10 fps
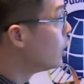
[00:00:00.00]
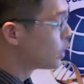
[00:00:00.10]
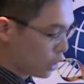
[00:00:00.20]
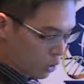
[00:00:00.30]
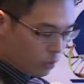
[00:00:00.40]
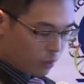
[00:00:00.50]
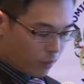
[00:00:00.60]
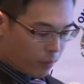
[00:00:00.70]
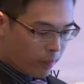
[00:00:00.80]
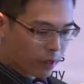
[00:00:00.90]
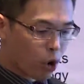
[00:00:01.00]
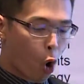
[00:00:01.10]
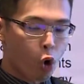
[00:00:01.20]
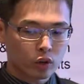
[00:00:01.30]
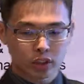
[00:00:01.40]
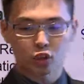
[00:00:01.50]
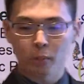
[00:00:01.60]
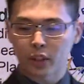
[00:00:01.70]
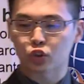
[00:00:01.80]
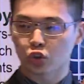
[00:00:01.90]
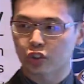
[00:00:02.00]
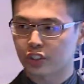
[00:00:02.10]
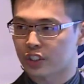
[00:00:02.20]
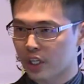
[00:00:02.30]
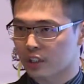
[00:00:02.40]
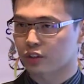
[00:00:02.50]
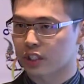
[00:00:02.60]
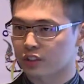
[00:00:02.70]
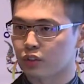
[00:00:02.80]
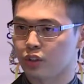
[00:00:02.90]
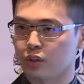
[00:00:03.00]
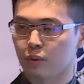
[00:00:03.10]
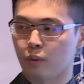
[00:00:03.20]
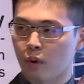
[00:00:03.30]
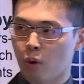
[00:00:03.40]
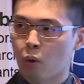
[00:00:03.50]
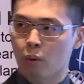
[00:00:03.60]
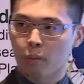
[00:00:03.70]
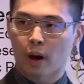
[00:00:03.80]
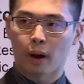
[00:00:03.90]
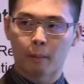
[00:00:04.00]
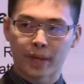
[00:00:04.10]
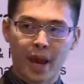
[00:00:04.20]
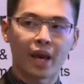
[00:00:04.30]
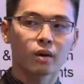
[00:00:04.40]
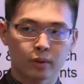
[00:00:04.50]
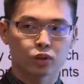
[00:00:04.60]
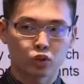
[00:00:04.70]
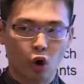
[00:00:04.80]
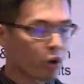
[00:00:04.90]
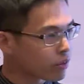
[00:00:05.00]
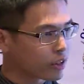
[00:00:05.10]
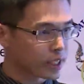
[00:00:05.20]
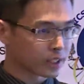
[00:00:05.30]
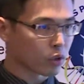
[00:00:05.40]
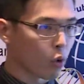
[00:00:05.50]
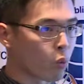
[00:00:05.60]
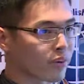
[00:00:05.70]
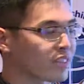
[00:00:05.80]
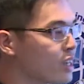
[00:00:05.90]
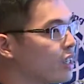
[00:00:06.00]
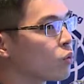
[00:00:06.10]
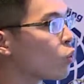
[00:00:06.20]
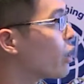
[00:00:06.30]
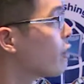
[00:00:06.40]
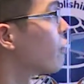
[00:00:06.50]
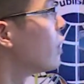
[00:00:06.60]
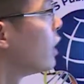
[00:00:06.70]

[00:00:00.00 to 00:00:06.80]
So in order to make sure the cells actually be able to tolerate or withstand with